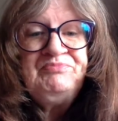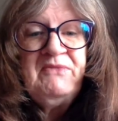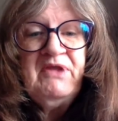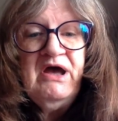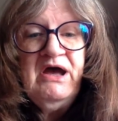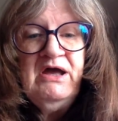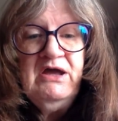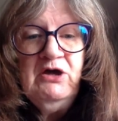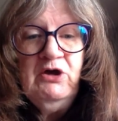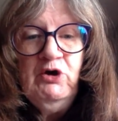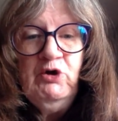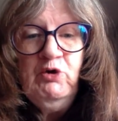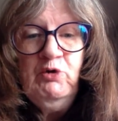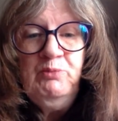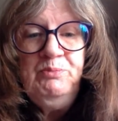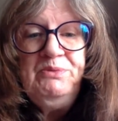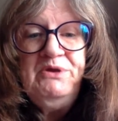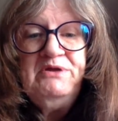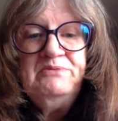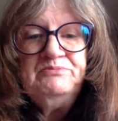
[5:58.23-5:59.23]
I
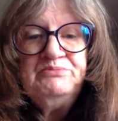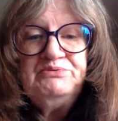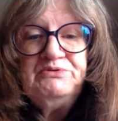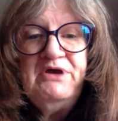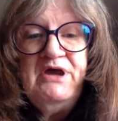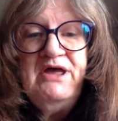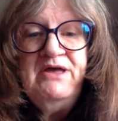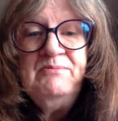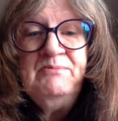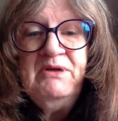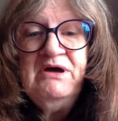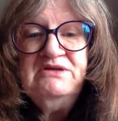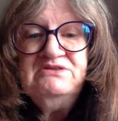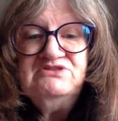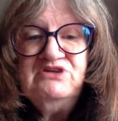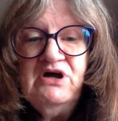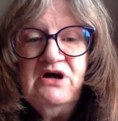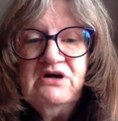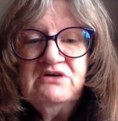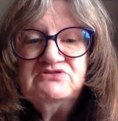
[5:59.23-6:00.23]
hope and pray my
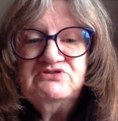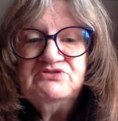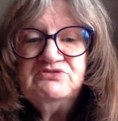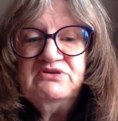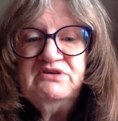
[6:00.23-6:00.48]
doctor